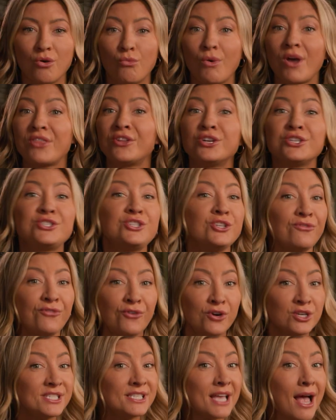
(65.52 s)
Whether it's your
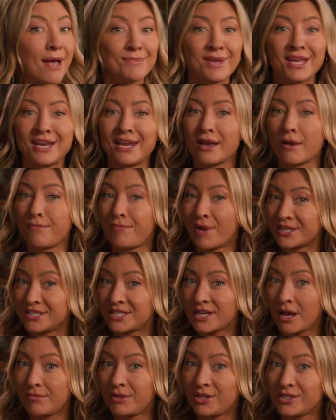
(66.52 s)
first time getting up on
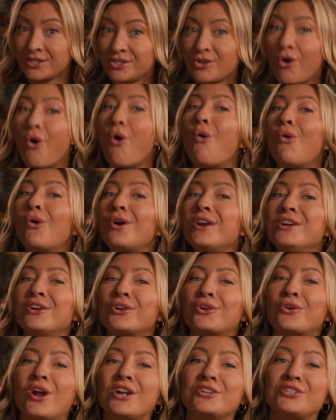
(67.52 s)
doubles or you're
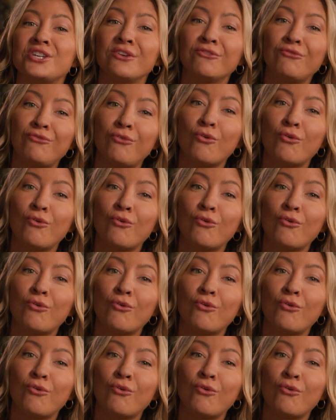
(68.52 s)
crushing